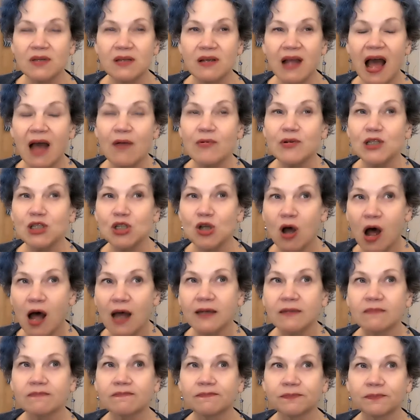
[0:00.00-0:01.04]
I was
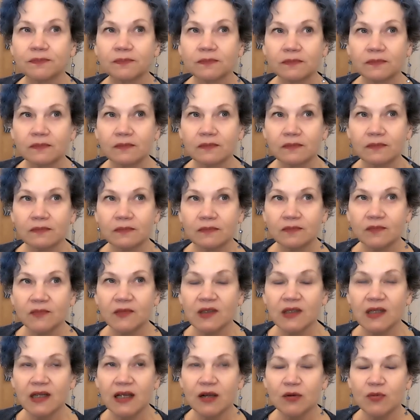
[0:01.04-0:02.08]
taught,
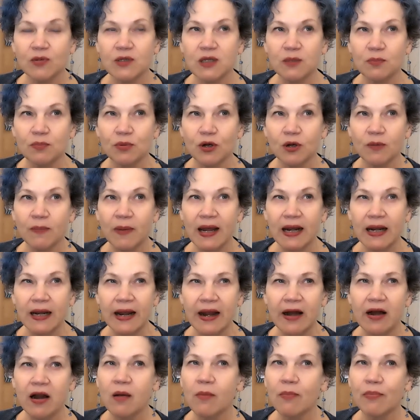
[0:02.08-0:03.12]
it was a book by
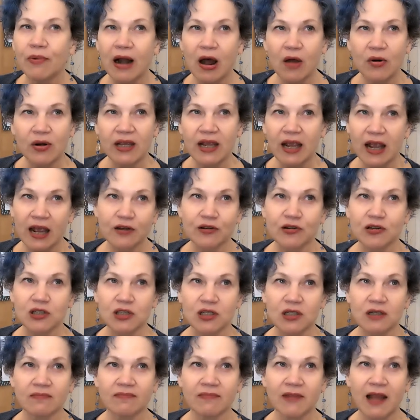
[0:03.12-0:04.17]
Lara Browning
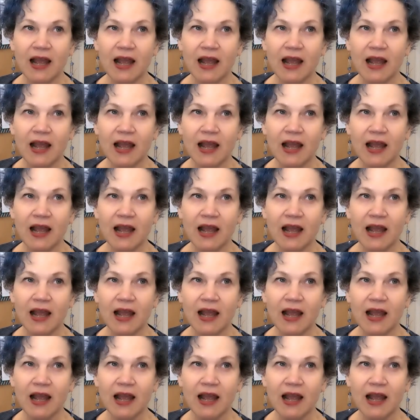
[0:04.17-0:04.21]
Henderson,